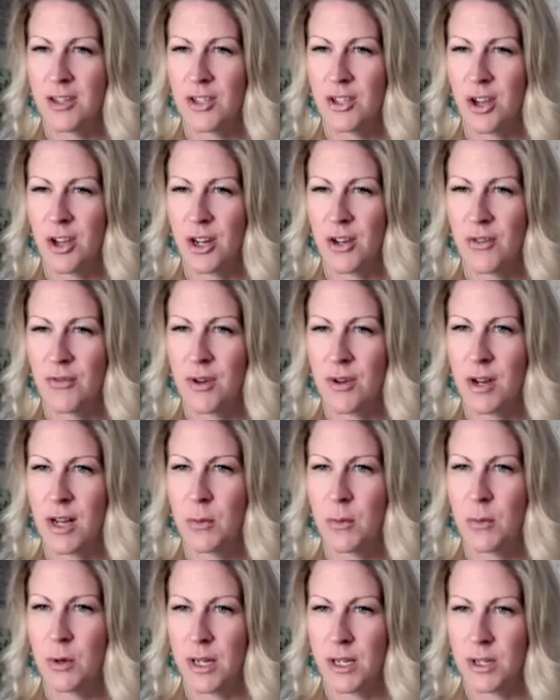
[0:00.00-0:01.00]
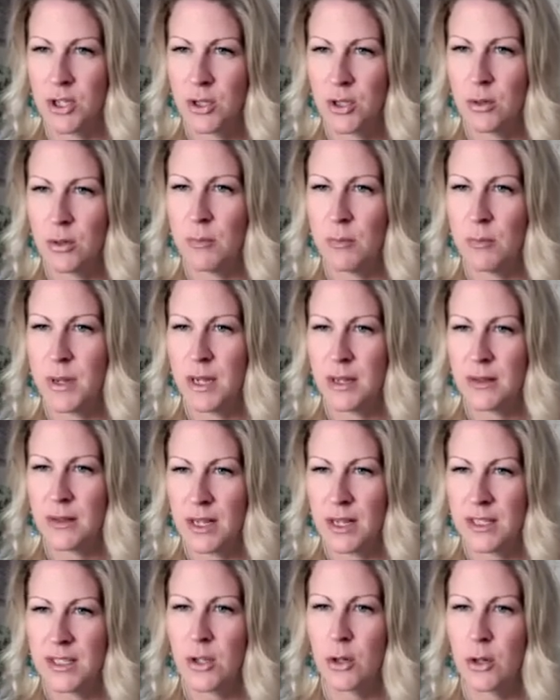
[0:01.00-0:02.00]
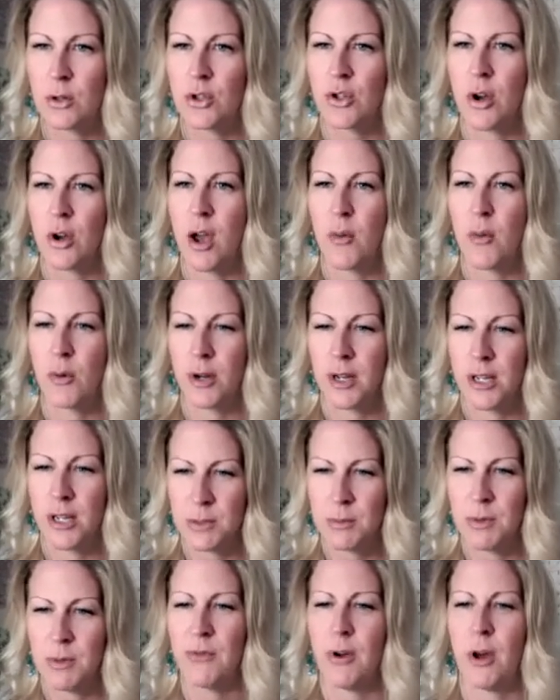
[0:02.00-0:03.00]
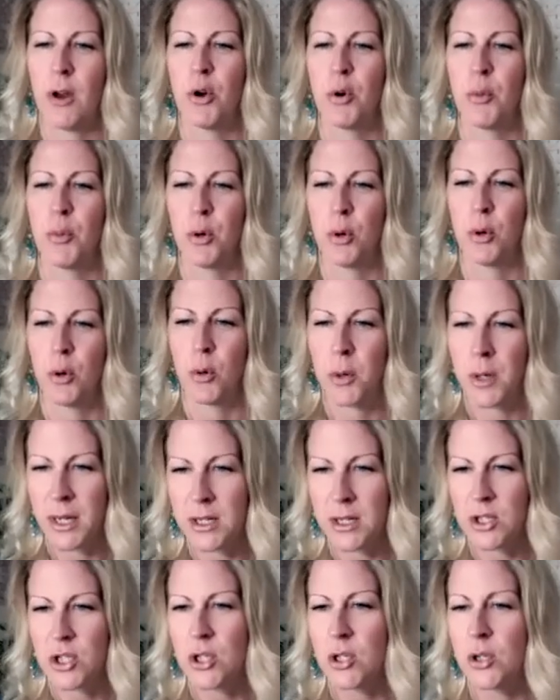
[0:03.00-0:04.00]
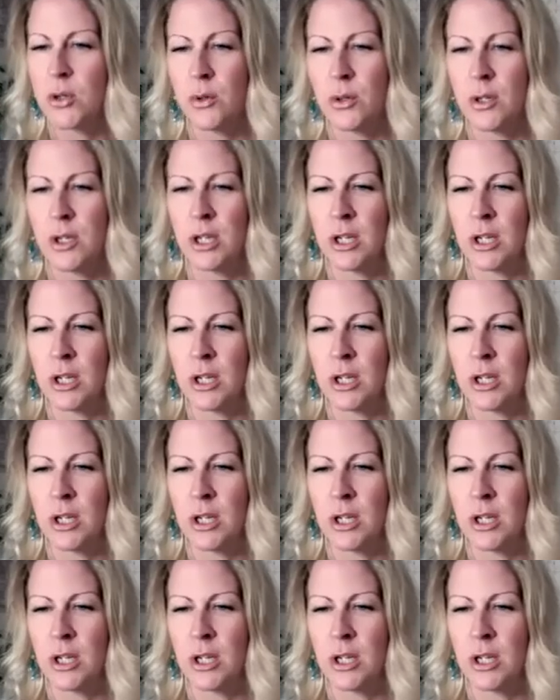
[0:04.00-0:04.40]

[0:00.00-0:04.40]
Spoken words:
Hajane, really wanting to be in that soul tribe, wanting to be vulnerable, wanting to